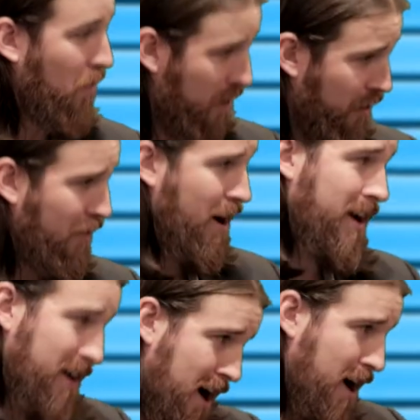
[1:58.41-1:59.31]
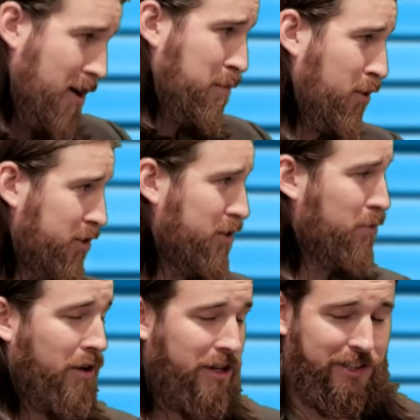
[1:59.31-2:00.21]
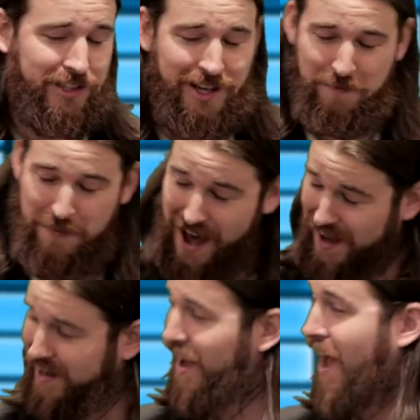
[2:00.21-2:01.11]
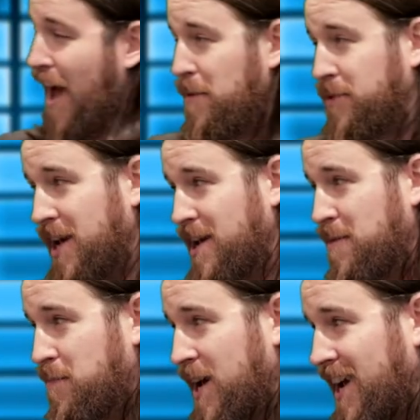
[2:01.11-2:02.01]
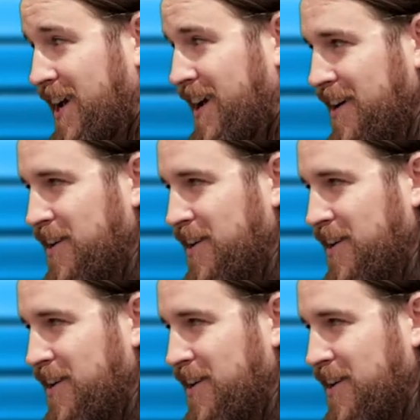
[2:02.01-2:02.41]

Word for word: All right, hire a person while you sit back. Team B,